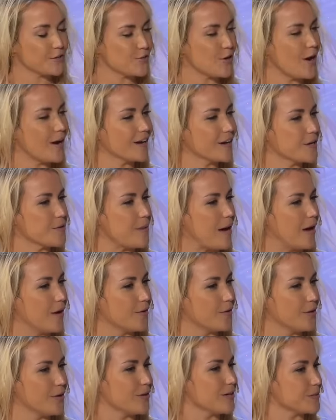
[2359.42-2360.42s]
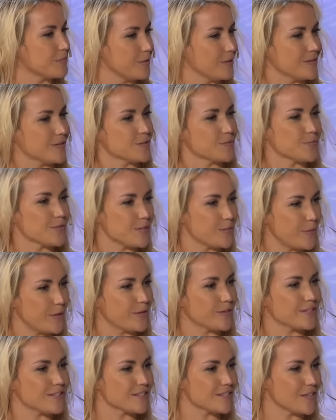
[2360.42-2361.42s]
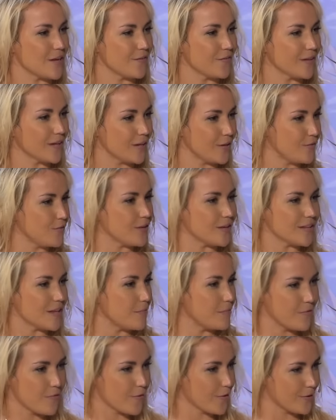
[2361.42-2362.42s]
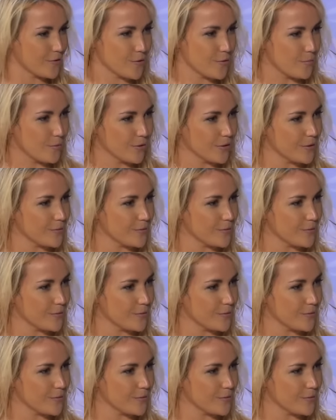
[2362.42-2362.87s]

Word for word: talking about your experiences with spirits and stuff. Yeah. Like you've done that before oh, normally.